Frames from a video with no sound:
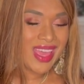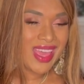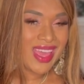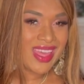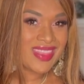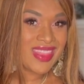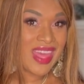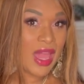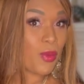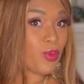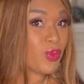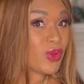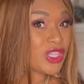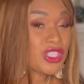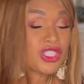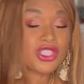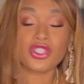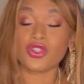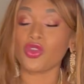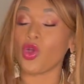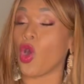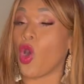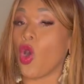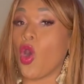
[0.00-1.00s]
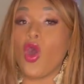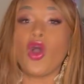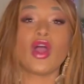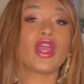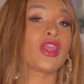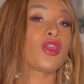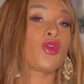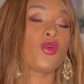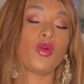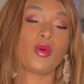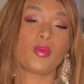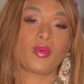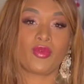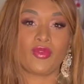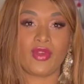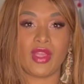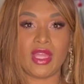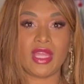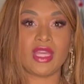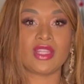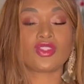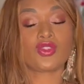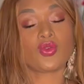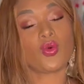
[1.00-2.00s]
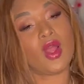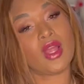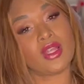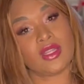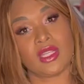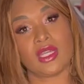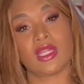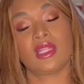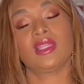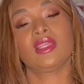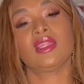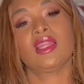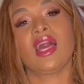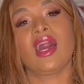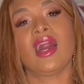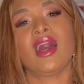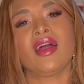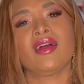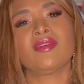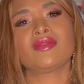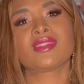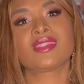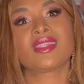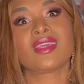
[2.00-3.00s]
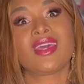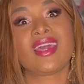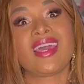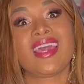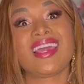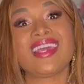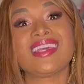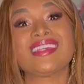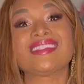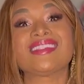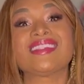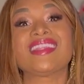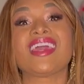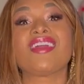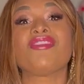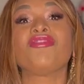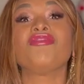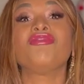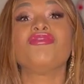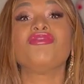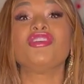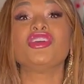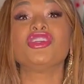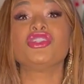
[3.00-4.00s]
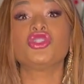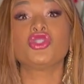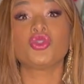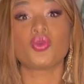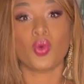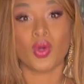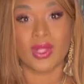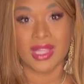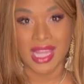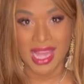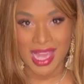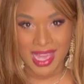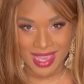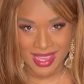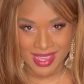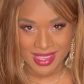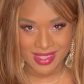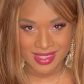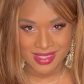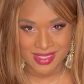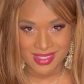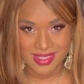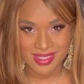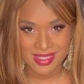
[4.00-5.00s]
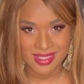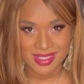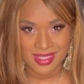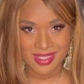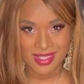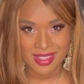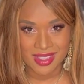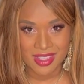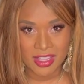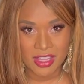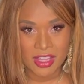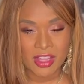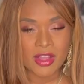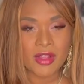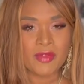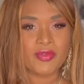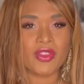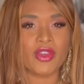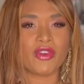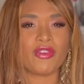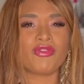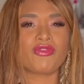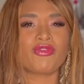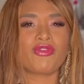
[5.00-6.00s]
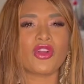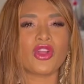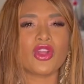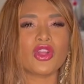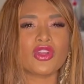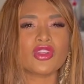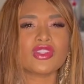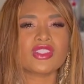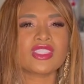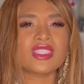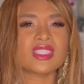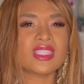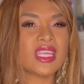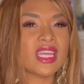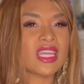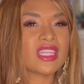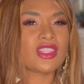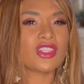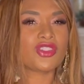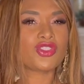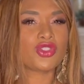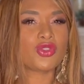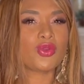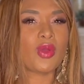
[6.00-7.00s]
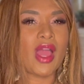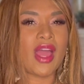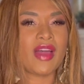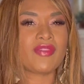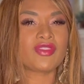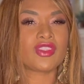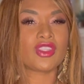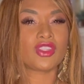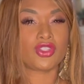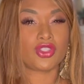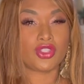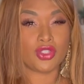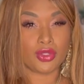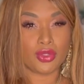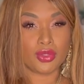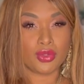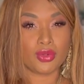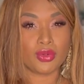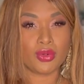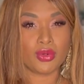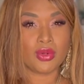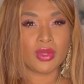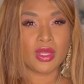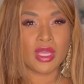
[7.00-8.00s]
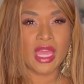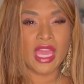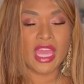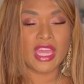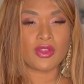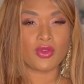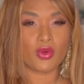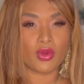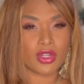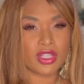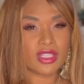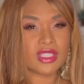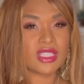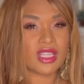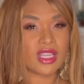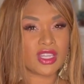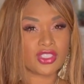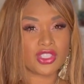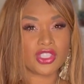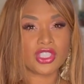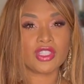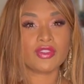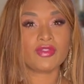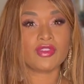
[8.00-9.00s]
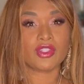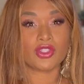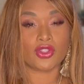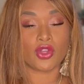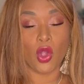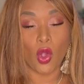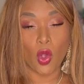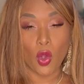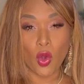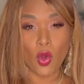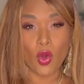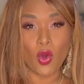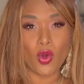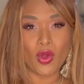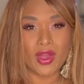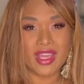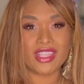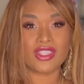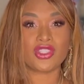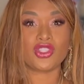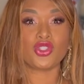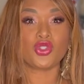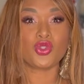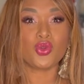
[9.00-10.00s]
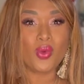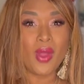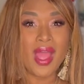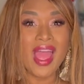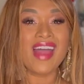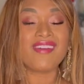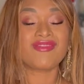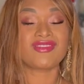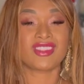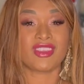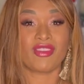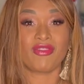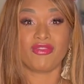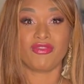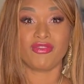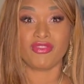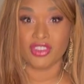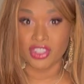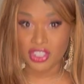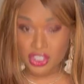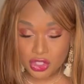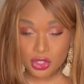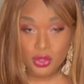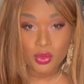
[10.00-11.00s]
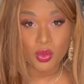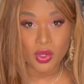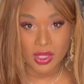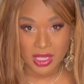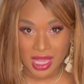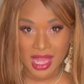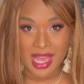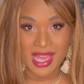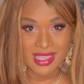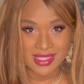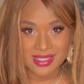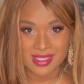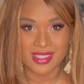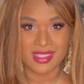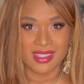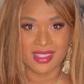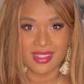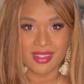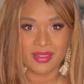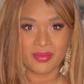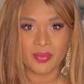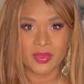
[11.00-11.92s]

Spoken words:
that we should all incorporate into our daily lives is they visualize. The first thing that you have to do in order to achieve a goal is you have to visualize it.